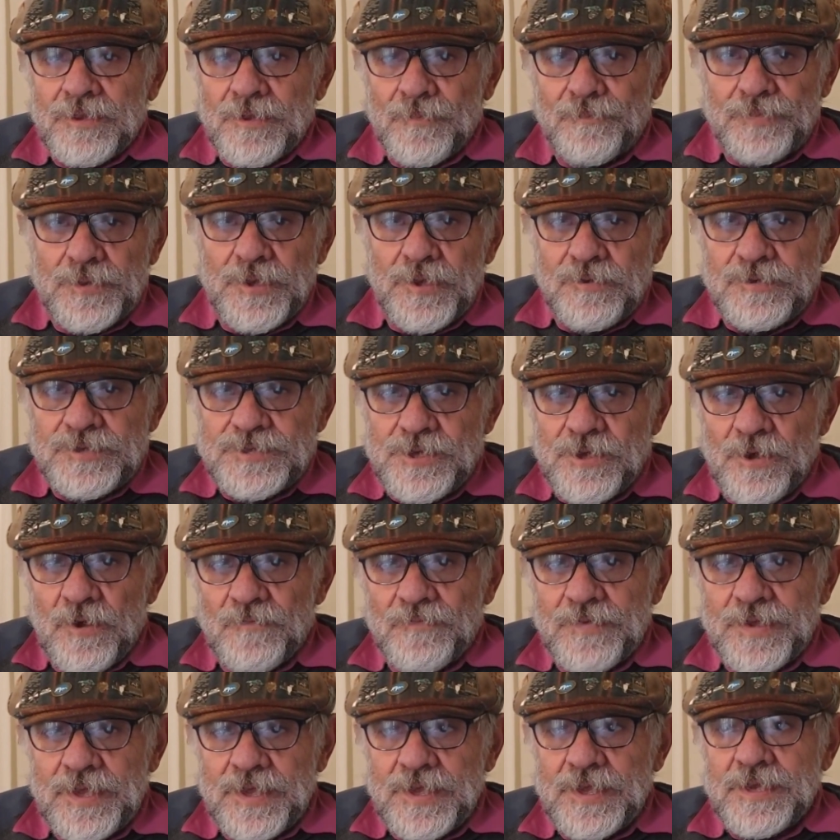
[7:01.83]
The beauty
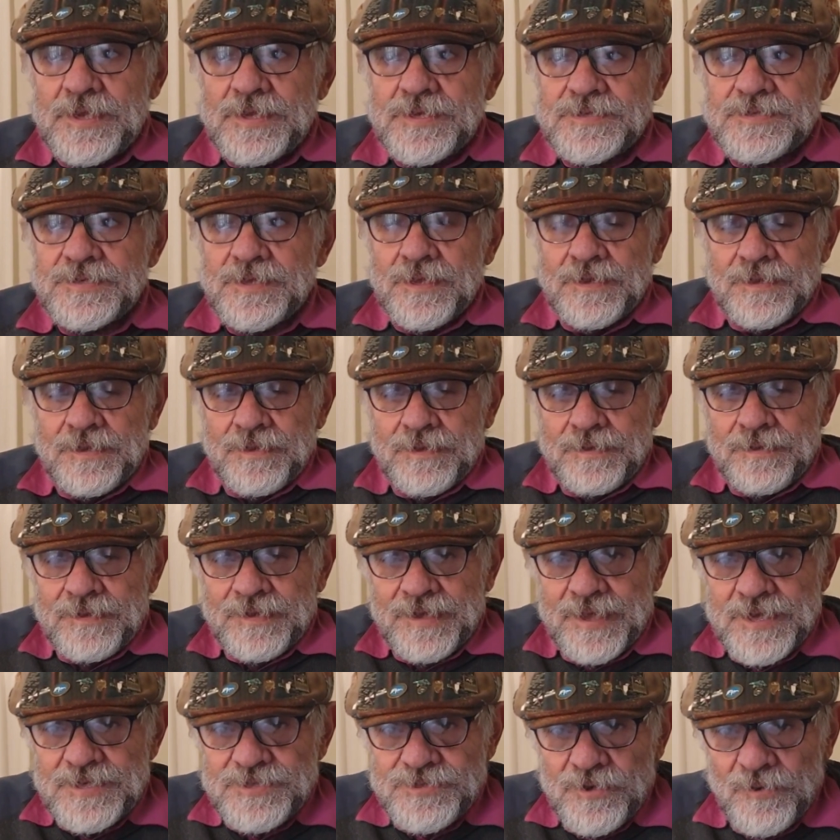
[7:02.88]
of it is,
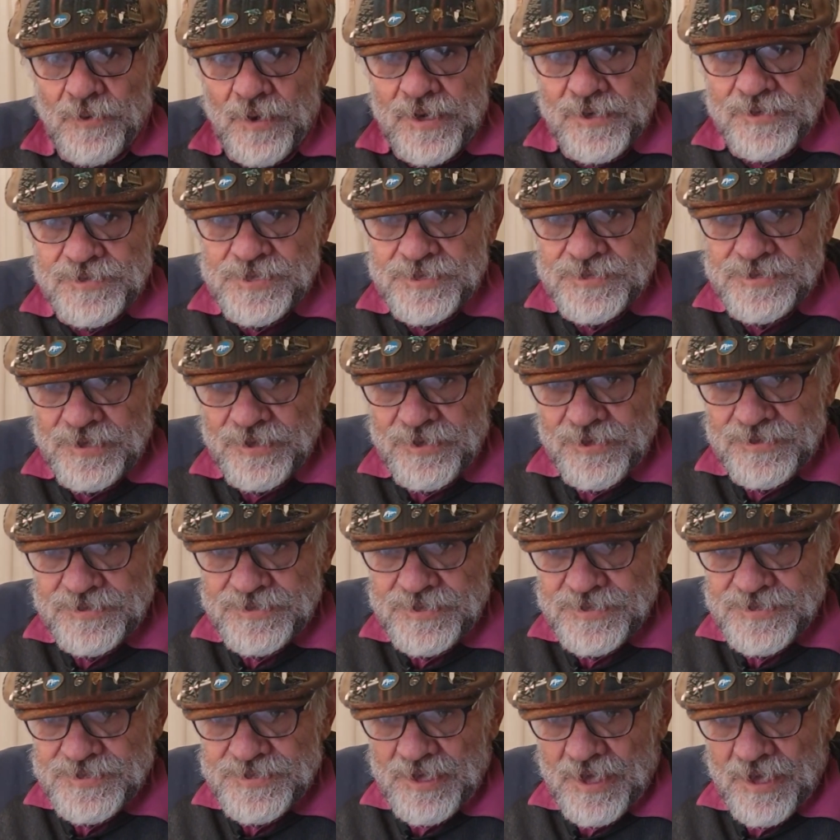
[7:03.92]
guess who else has learnt
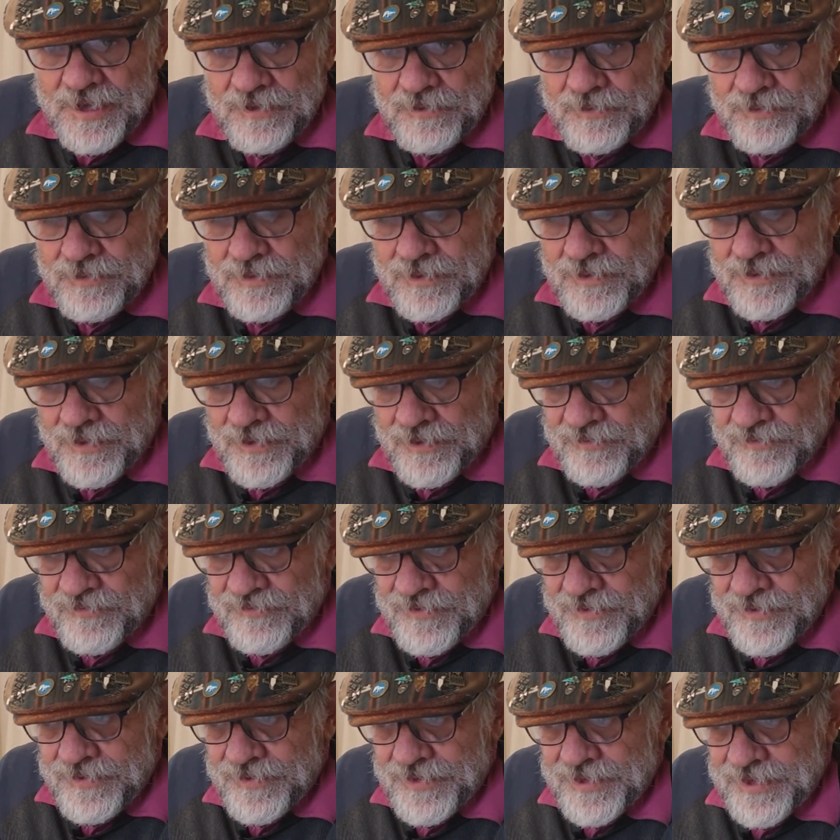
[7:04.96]
to sail
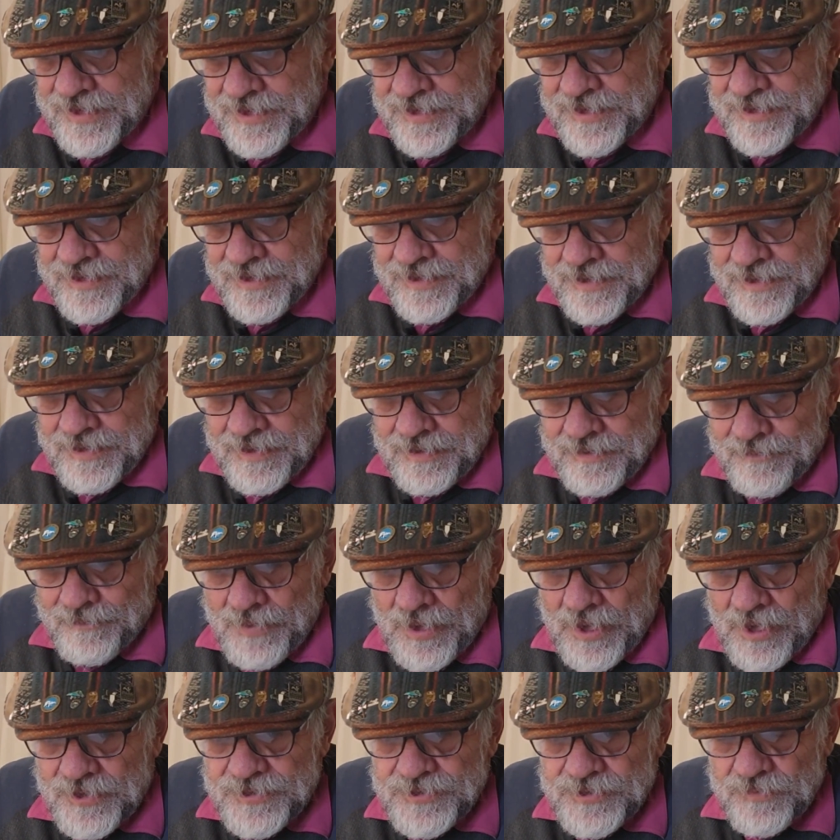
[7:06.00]
on the
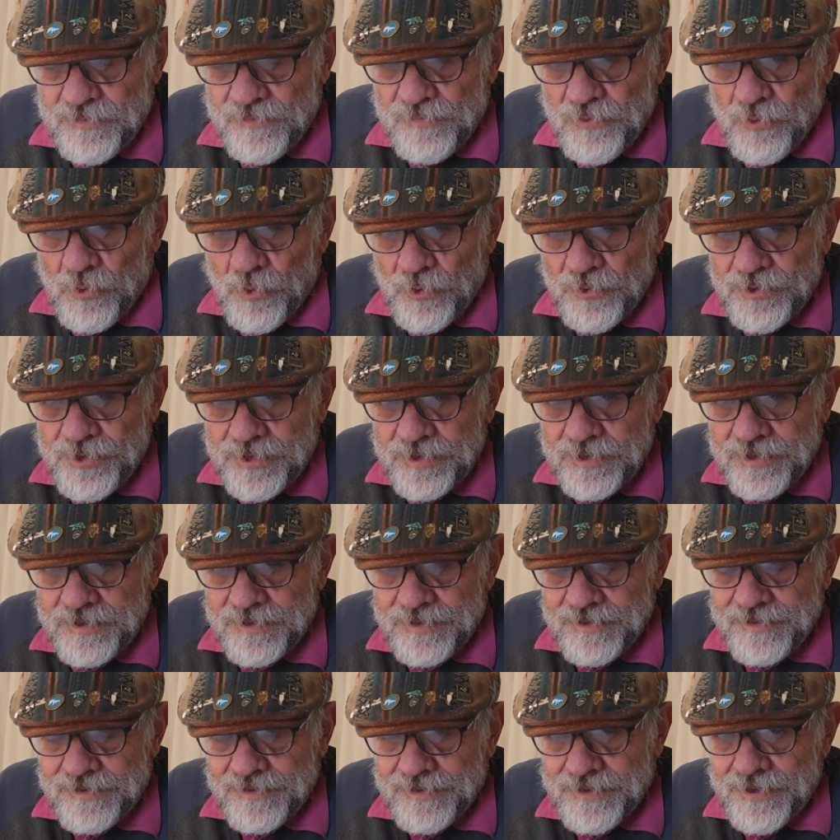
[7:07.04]
Barton Broad?
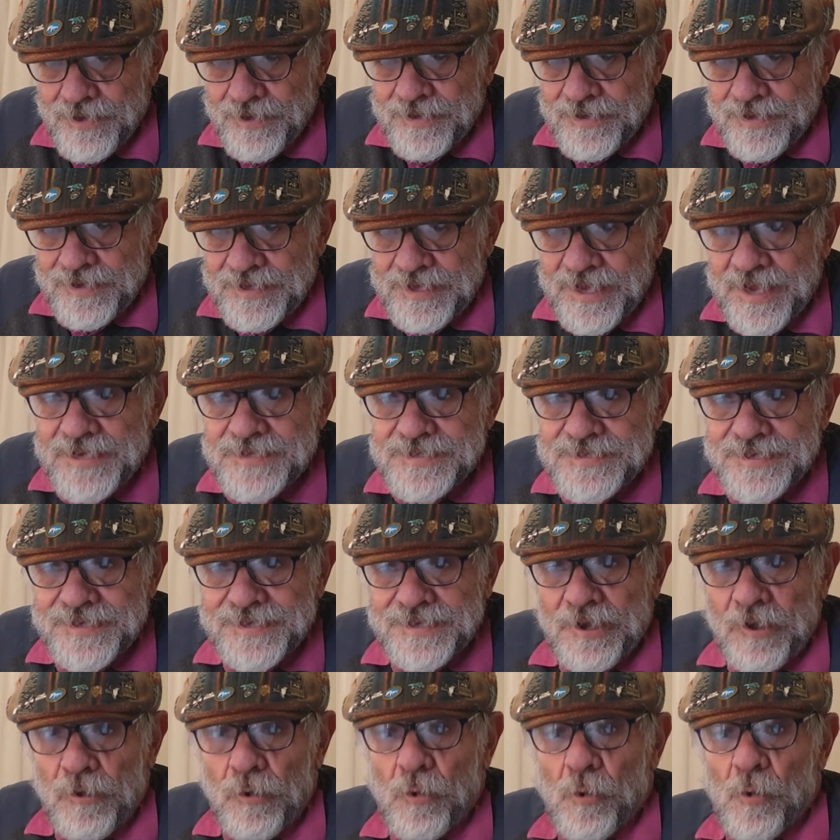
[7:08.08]
Yes,
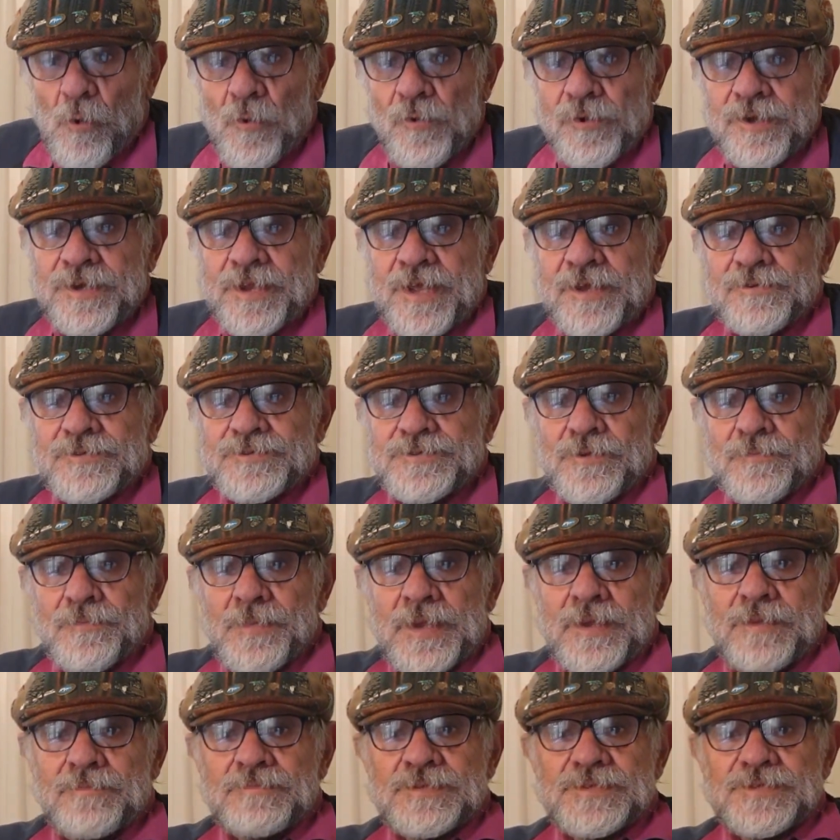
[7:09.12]
Lord Nelson
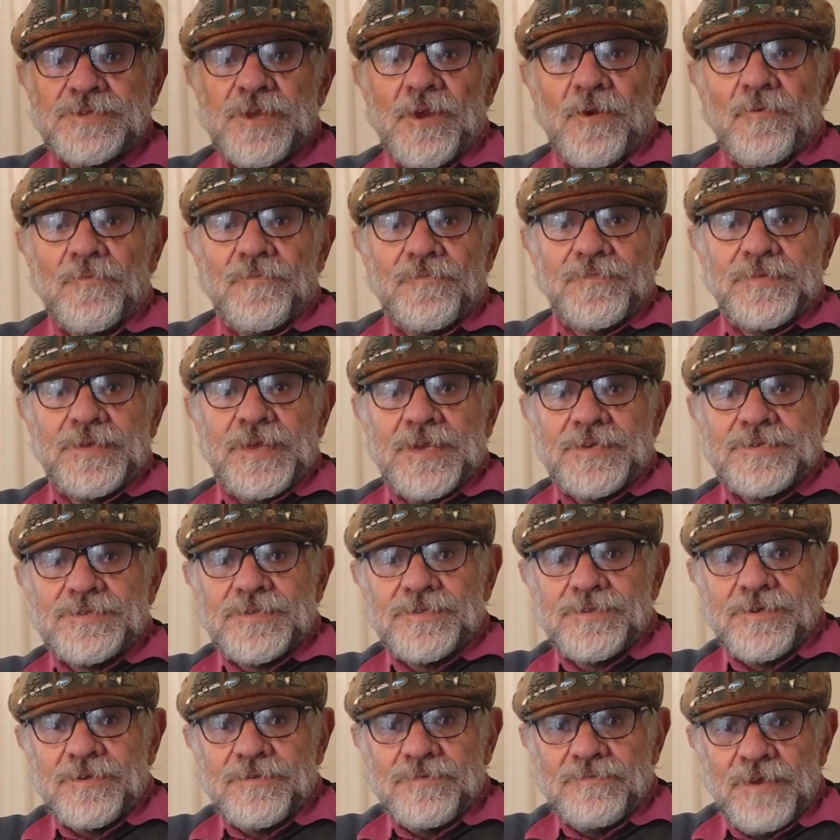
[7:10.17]
himself. Yes,
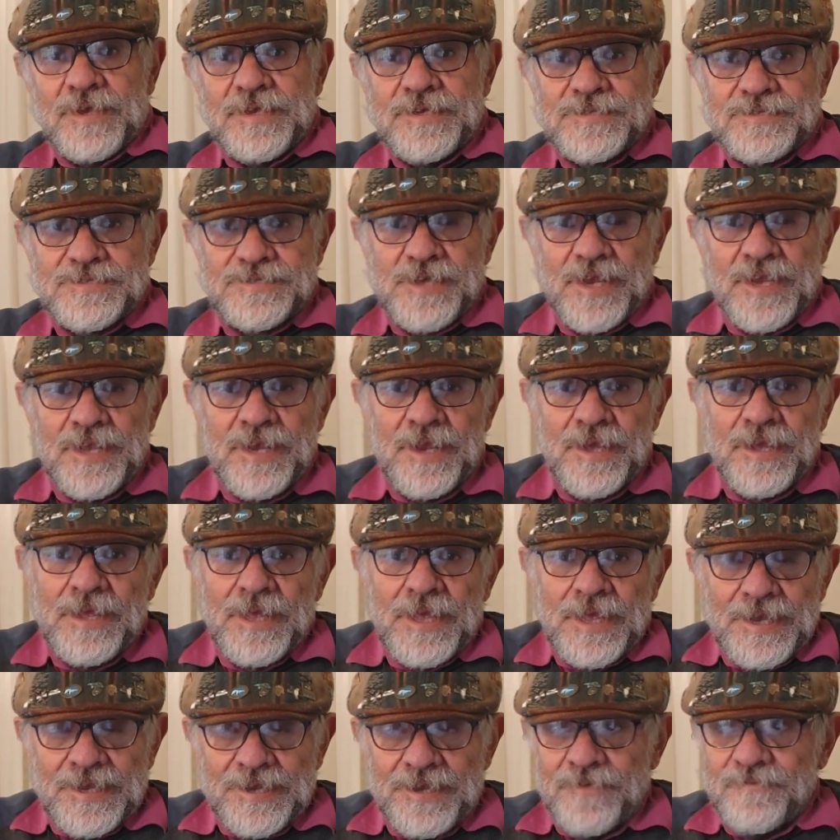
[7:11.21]
the great sailor,
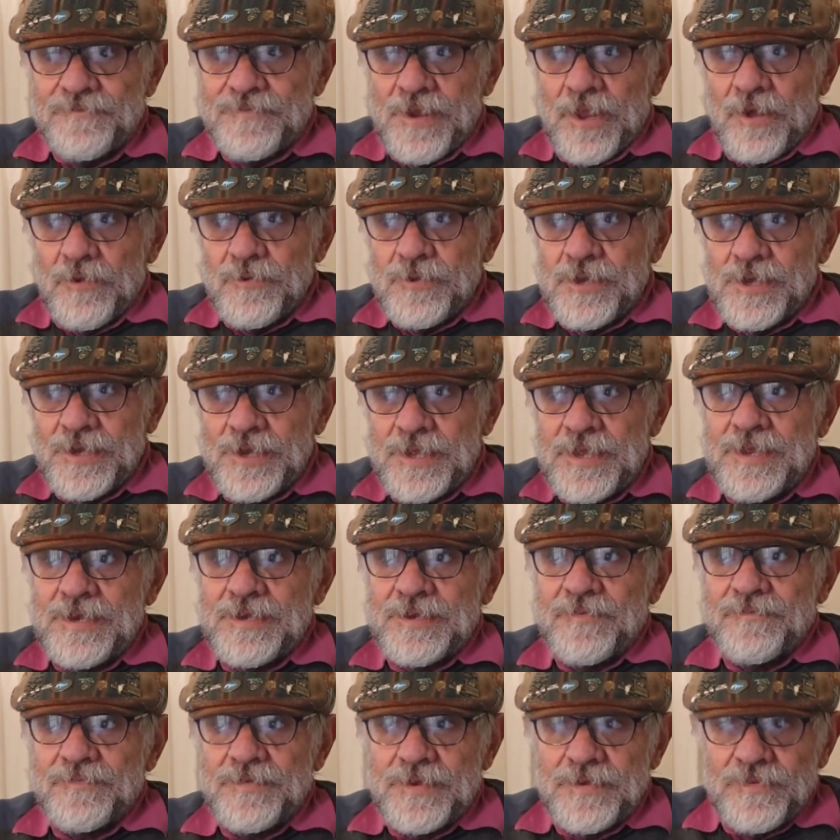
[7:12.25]
lived locally,
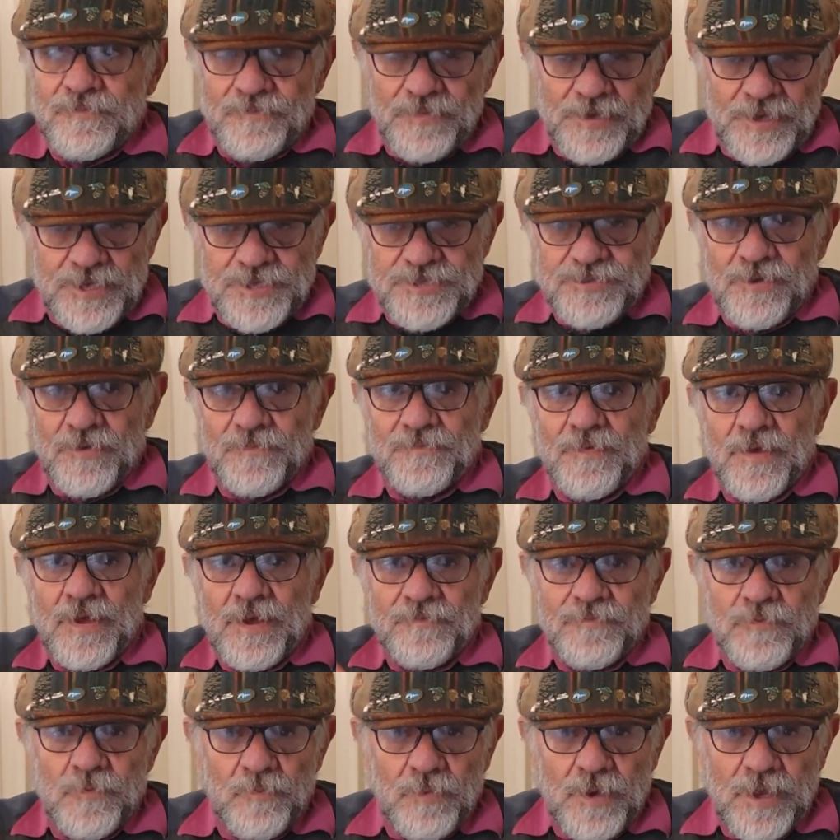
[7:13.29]
lived in a village not
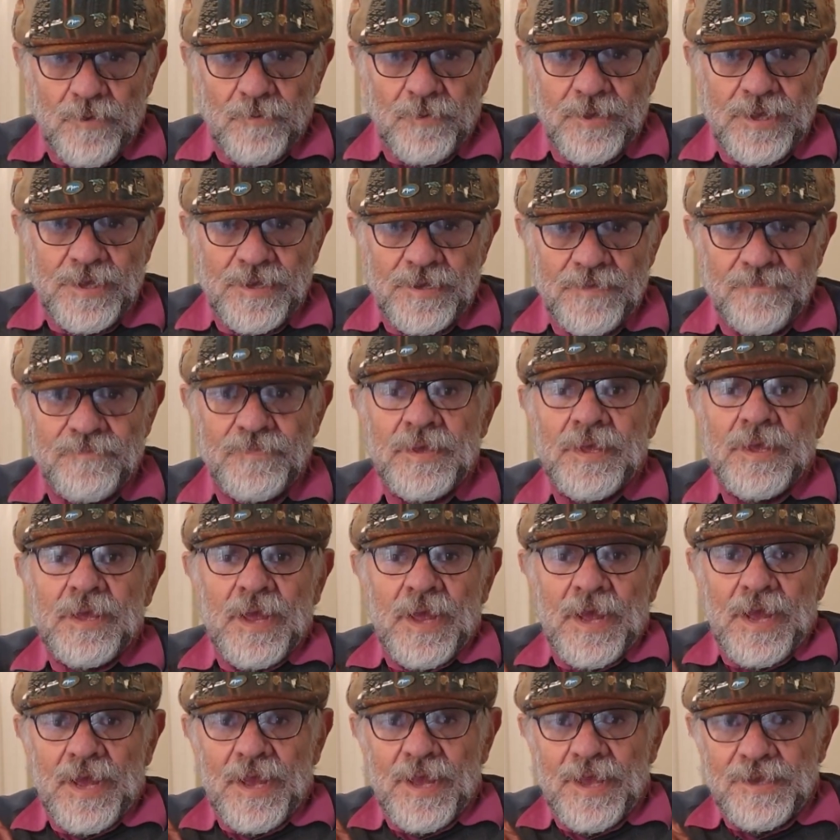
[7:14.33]
far from where we live,
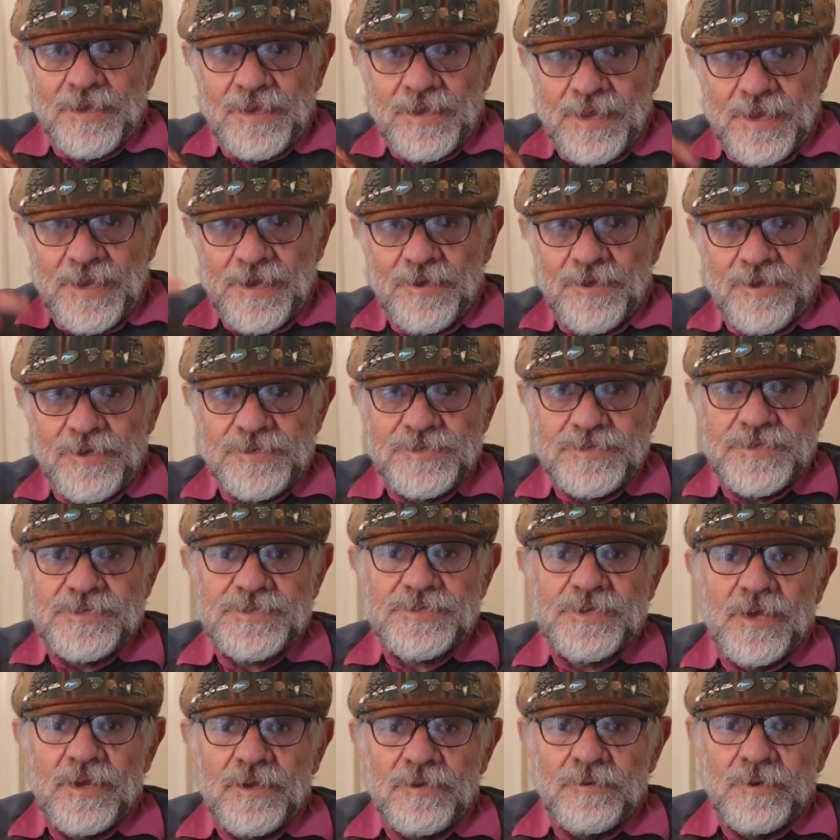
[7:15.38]
and he learned to
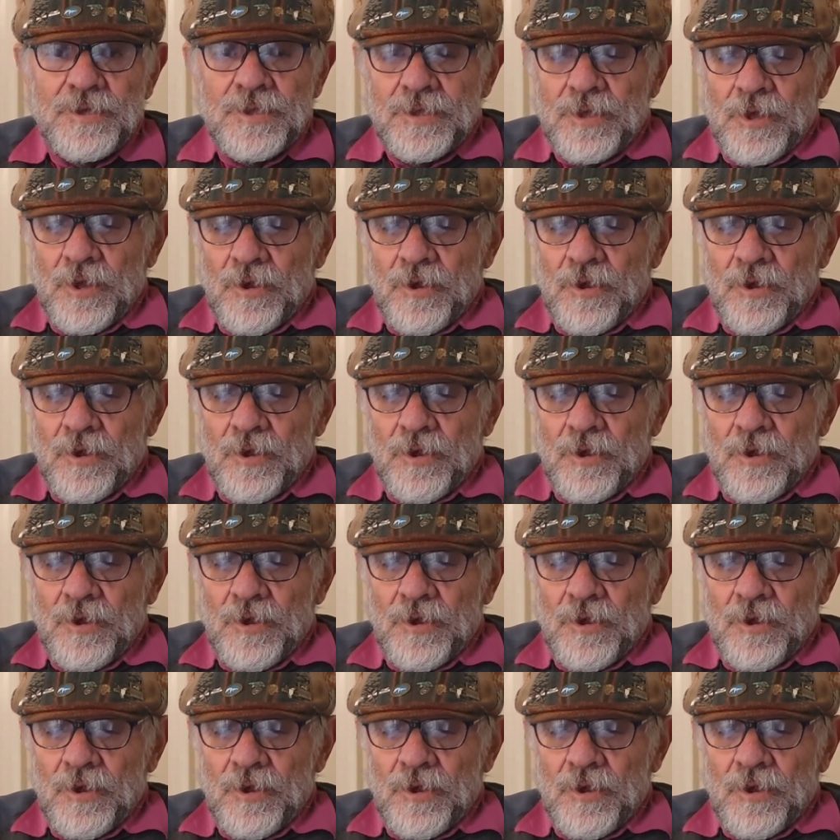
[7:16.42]
sail